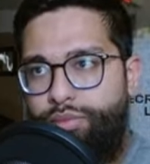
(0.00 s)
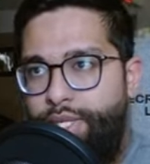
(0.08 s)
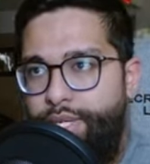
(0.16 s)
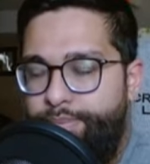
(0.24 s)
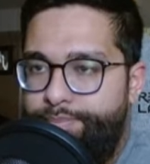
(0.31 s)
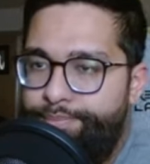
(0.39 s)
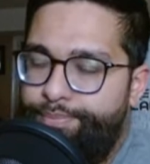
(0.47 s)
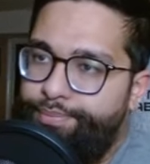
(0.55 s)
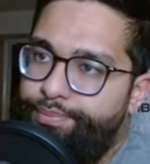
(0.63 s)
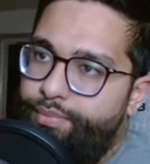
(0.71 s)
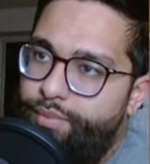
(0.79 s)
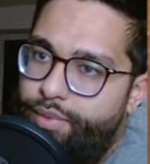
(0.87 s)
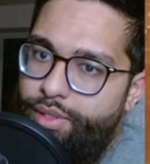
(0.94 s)
Yep.
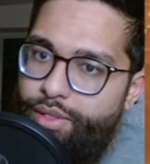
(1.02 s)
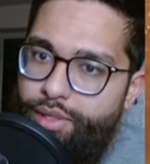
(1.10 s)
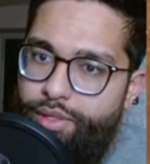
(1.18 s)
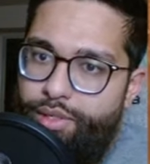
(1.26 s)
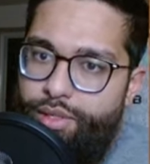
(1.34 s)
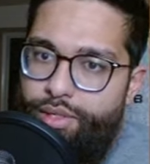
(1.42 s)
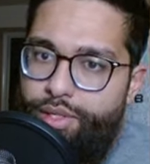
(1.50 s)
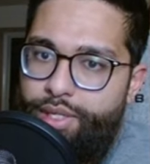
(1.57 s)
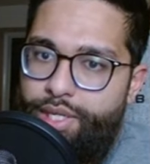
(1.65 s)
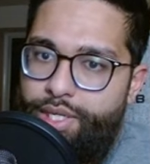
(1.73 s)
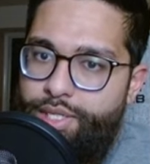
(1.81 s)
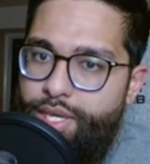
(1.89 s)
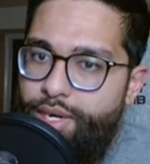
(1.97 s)

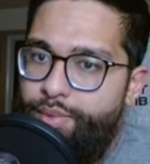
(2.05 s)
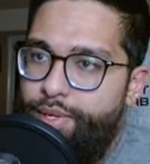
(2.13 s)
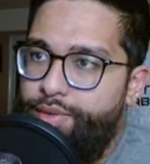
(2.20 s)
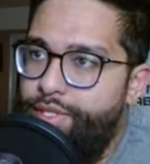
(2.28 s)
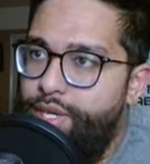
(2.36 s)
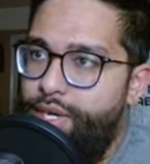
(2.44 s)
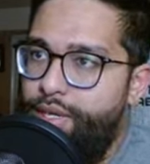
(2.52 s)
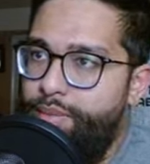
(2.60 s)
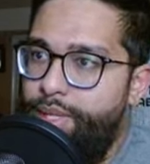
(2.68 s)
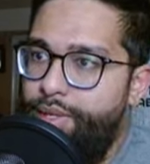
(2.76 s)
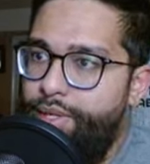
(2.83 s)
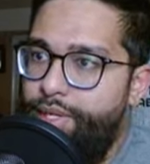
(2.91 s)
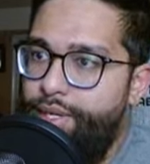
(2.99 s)
That's kind of what I was talking
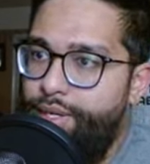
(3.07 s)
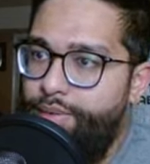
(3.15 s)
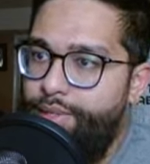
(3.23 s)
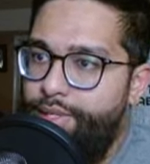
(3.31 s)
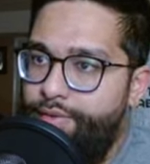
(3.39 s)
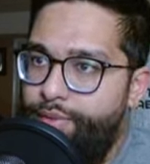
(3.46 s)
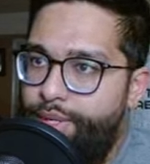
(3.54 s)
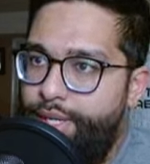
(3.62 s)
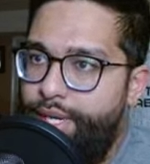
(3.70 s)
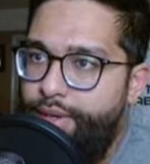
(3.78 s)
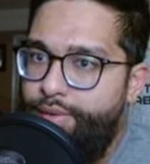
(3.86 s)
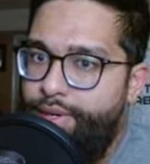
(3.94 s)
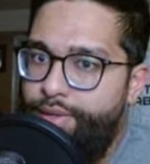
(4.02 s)
about here. We definitely want to
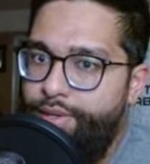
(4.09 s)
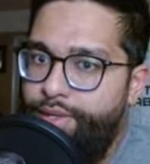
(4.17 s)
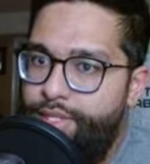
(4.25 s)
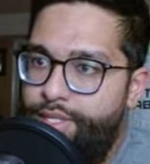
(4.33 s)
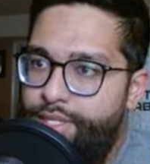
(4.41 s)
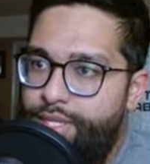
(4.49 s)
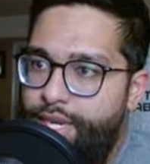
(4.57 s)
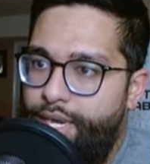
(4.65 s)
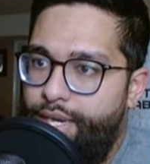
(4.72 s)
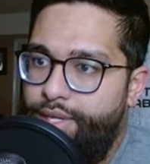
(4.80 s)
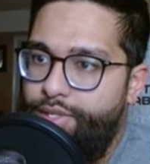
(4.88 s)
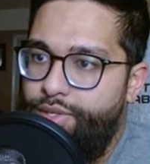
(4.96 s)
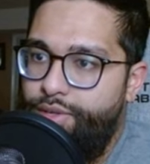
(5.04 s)
counter out this
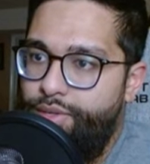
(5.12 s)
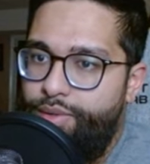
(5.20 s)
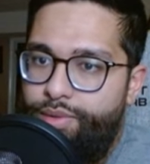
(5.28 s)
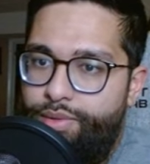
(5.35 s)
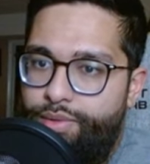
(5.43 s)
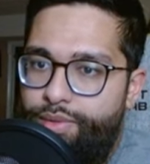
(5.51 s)
attack. So